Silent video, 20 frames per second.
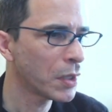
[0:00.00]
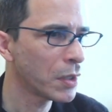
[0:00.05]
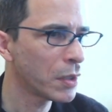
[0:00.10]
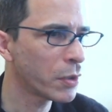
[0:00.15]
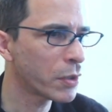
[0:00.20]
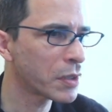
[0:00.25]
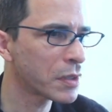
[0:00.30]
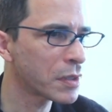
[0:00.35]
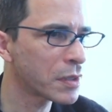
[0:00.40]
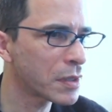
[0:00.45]
You
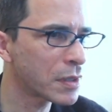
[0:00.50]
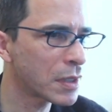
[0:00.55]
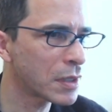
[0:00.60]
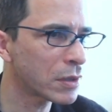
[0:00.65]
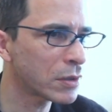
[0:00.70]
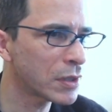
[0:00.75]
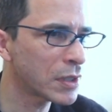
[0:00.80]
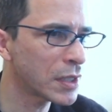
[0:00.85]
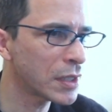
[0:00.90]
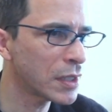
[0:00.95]
can
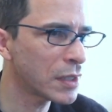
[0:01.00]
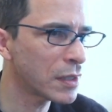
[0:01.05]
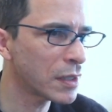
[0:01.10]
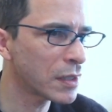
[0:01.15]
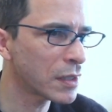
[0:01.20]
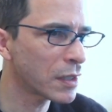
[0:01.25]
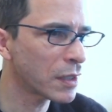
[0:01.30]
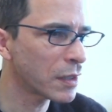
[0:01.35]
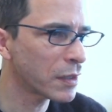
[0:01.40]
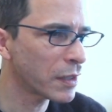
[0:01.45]
still see
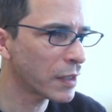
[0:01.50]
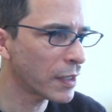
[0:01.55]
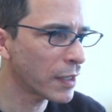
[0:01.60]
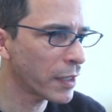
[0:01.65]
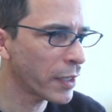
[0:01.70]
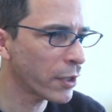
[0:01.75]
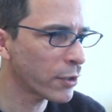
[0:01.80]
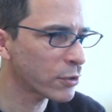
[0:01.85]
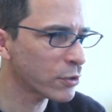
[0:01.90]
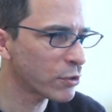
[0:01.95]
the
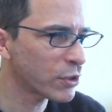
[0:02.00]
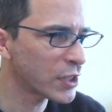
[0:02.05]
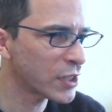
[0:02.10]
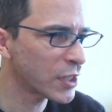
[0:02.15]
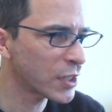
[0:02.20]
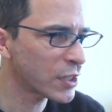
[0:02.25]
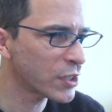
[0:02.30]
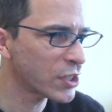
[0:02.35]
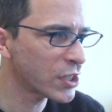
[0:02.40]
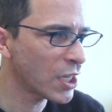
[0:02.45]

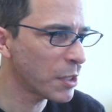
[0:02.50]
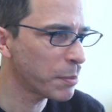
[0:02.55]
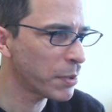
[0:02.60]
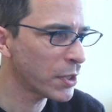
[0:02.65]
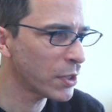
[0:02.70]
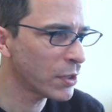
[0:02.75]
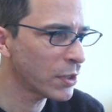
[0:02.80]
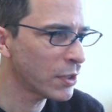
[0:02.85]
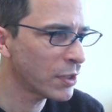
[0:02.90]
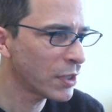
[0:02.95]
characteristic shape
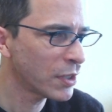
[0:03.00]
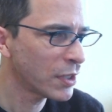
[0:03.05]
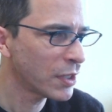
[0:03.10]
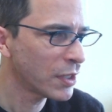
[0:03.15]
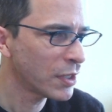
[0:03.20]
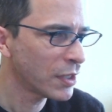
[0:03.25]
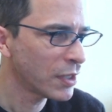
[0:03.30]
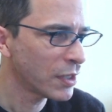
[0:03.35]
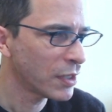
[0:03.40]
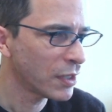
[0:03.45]
here
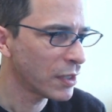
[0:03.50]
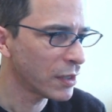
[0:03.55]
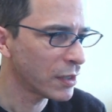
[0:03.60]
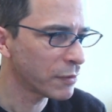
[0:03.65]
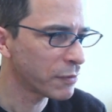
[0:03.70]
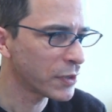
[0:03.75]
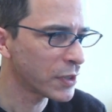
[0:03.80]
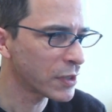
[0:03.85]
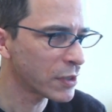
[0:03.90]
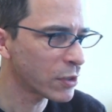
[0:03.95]

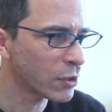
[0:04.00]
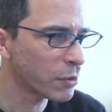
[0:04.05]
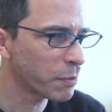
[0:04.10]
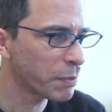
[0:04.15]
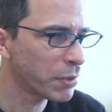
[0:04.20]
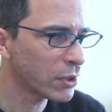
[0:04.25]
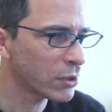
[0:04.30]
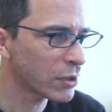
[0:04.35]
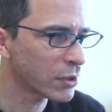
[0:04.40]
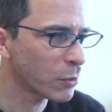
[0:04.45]
of the stone
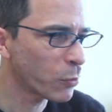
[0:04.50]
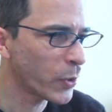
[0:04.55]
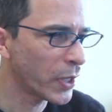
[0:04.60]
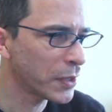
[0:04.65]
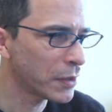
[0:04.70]
pillar